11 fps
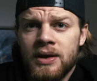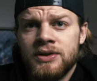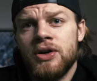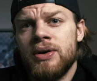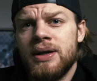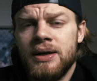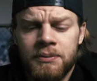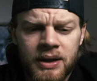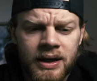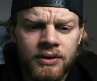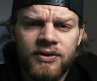So I didn't
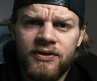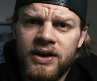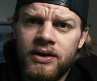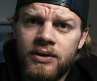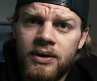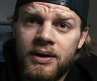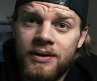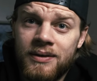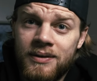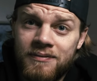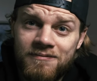plan out the video
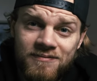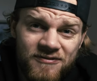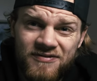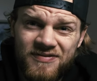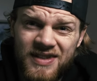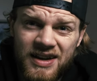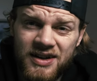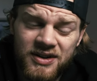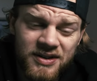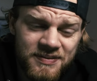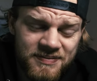that
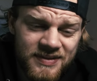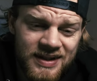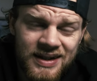good.